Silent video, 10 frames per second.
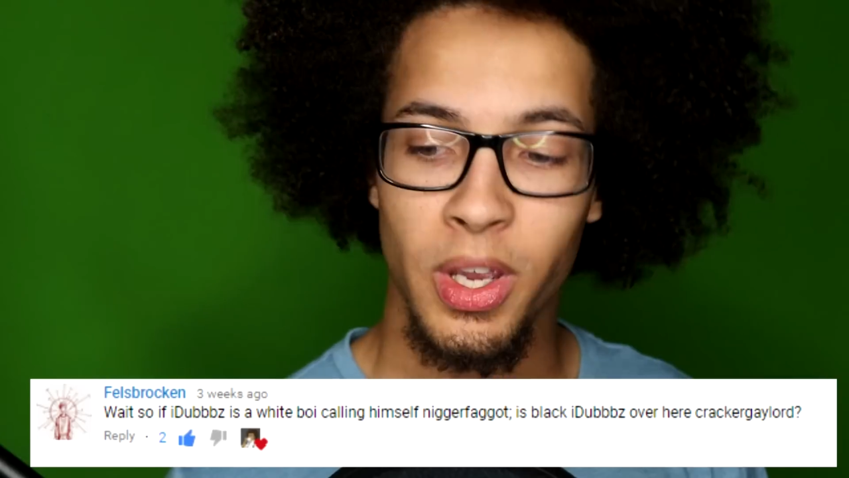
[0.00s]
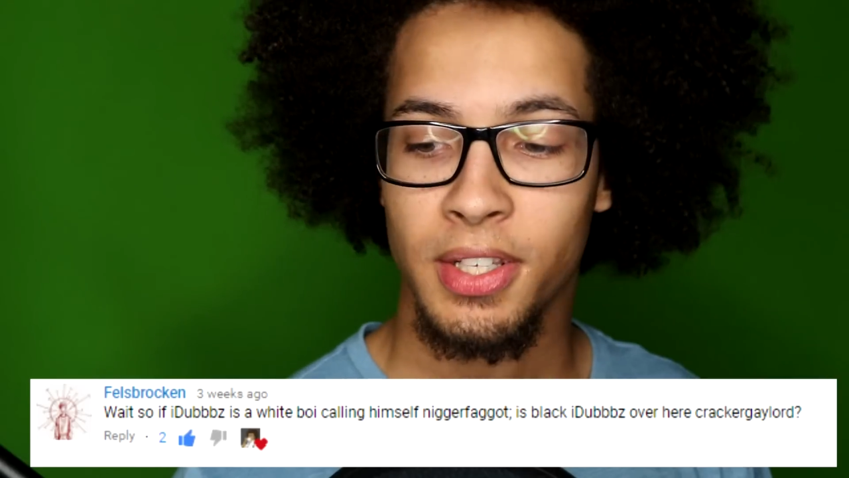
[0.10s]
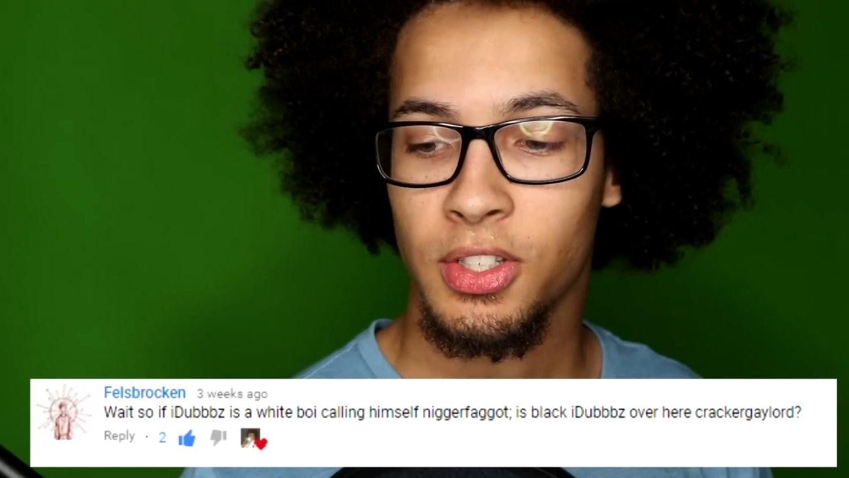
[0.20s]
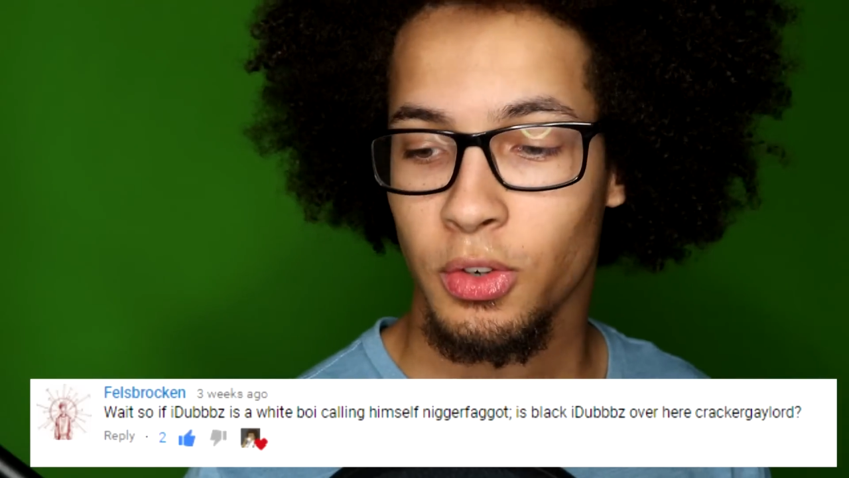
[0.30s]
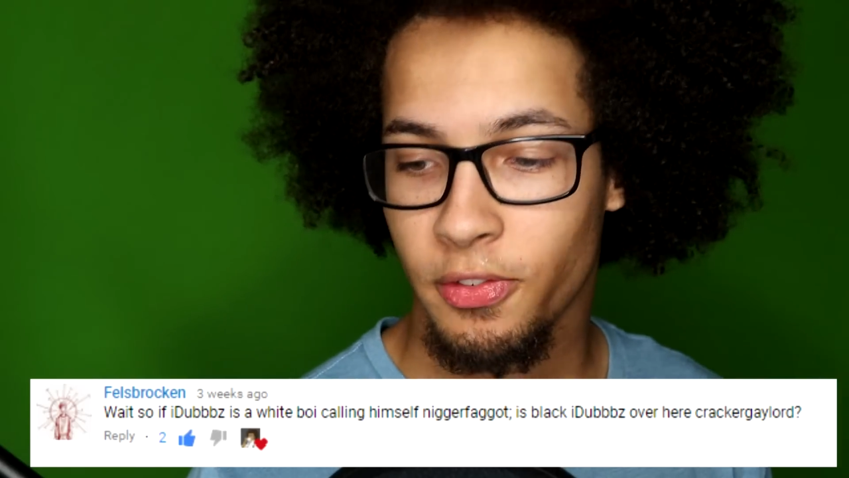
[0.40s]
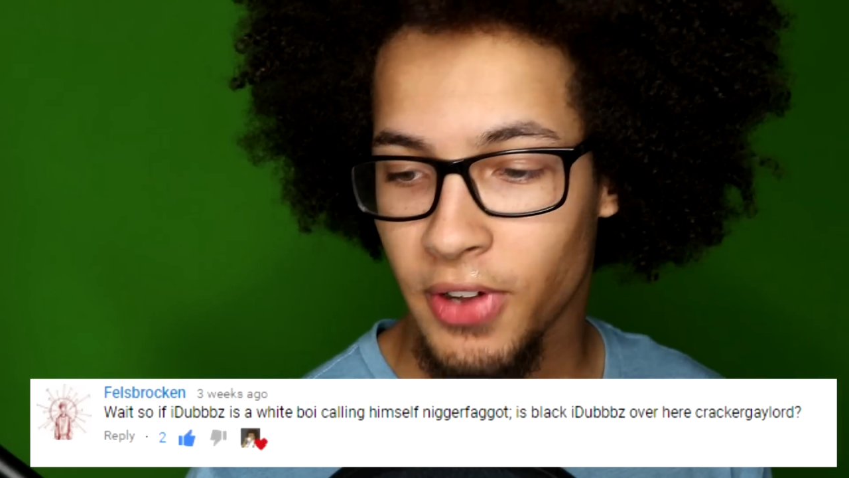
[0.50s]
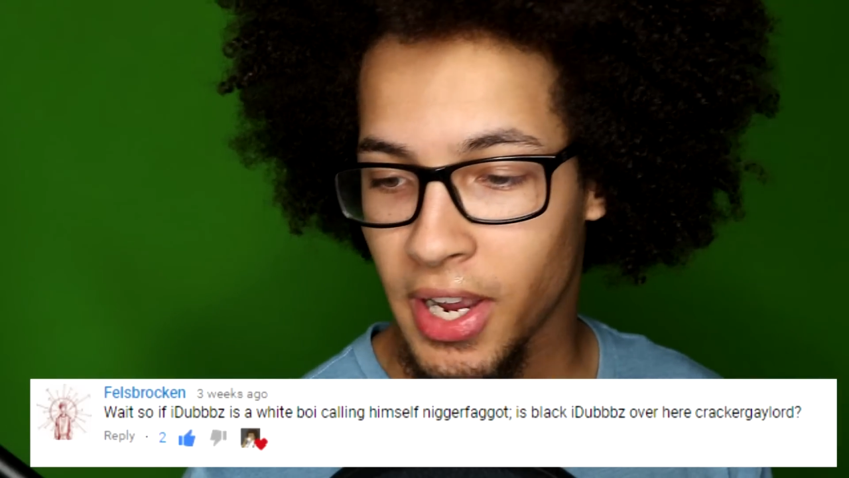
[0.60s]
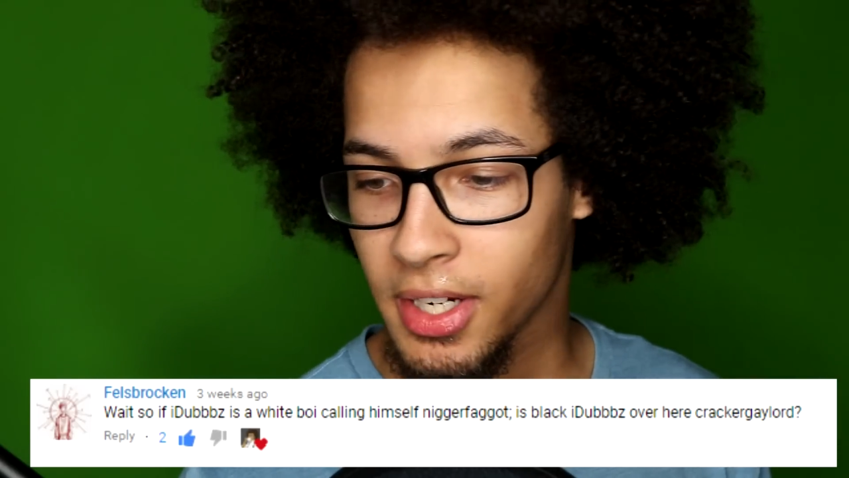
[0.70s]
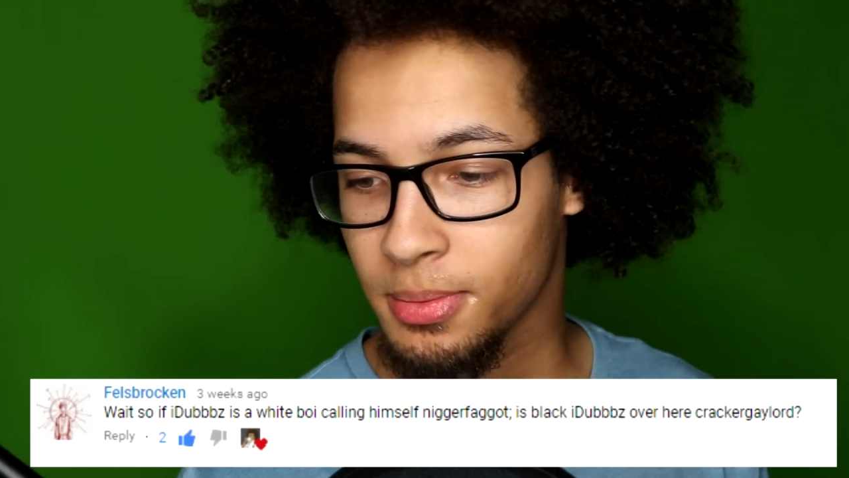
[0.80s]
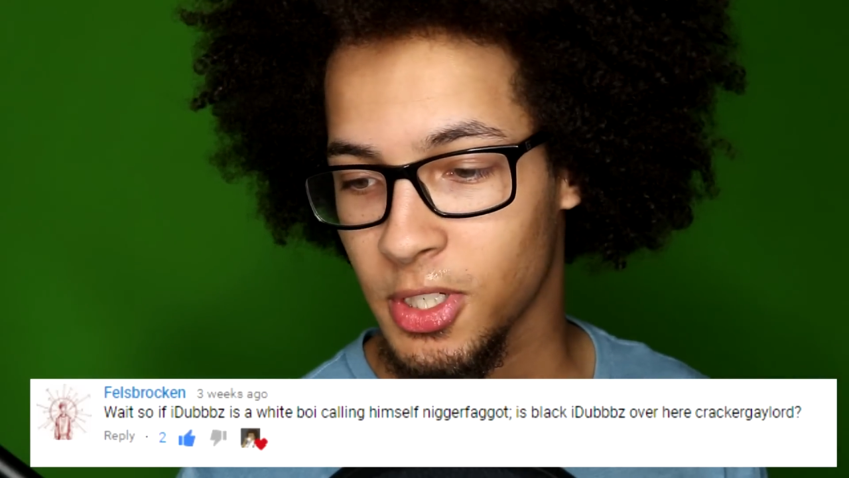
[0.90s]
Wait, so if
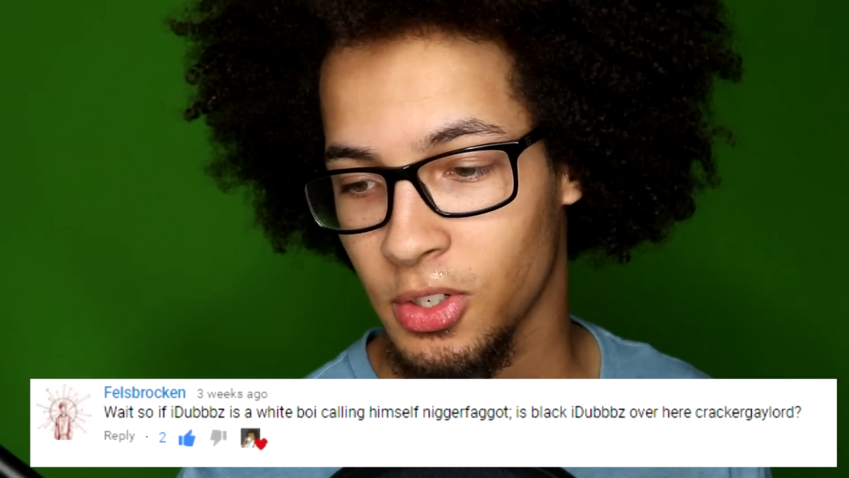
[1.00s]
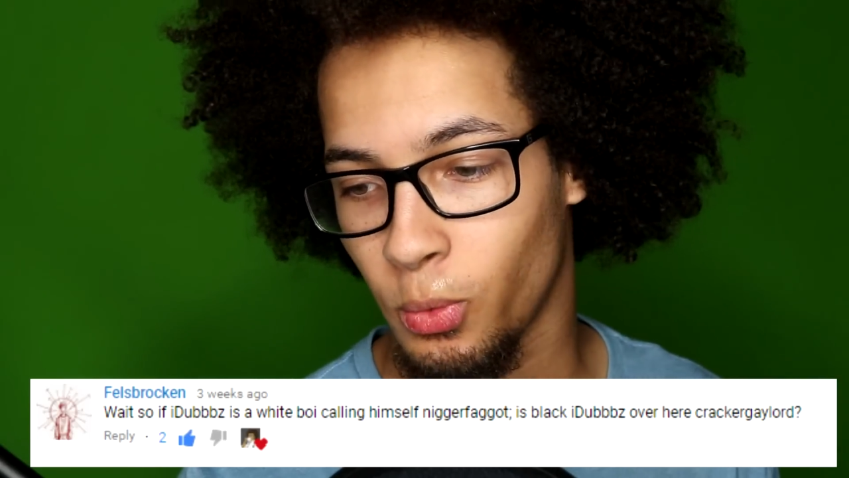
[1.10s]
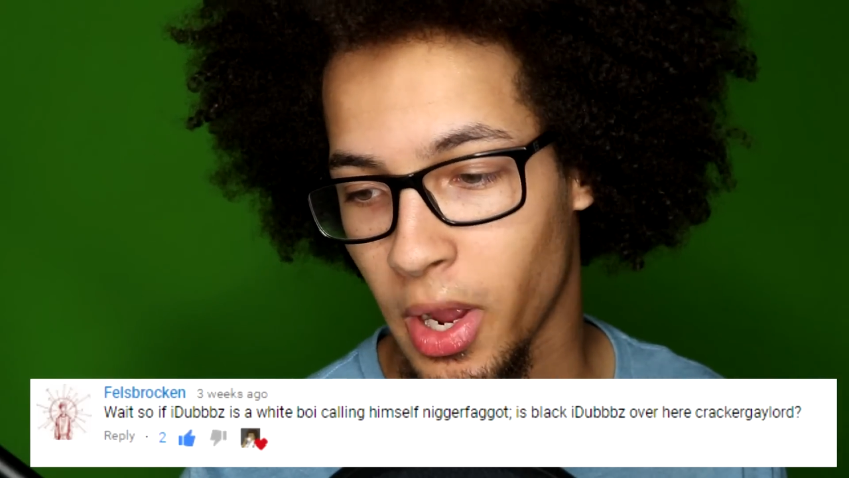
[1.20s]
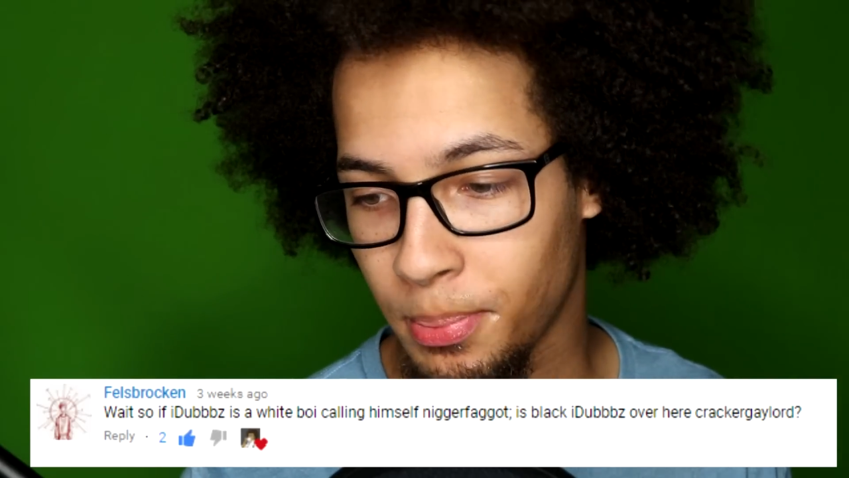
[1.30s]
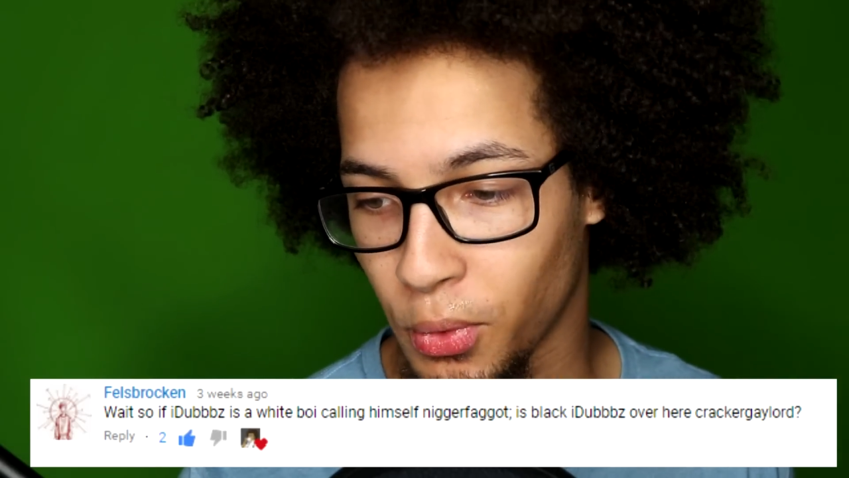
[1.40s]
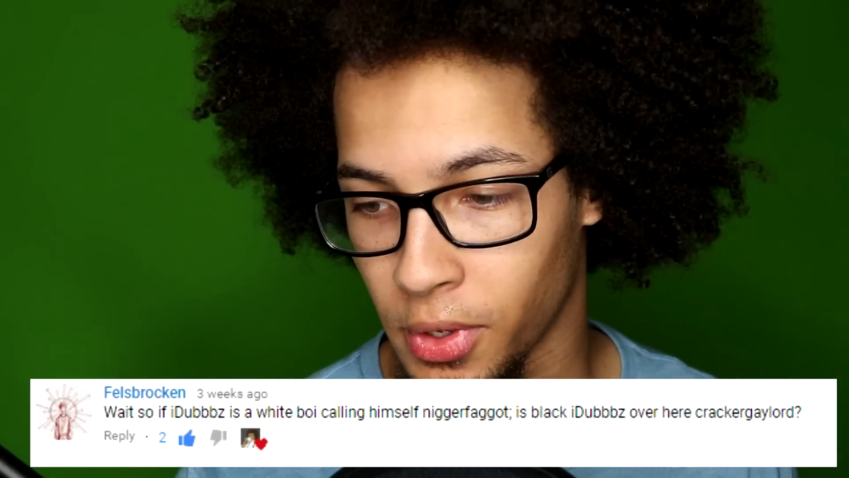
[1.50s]
iDubbbz is a white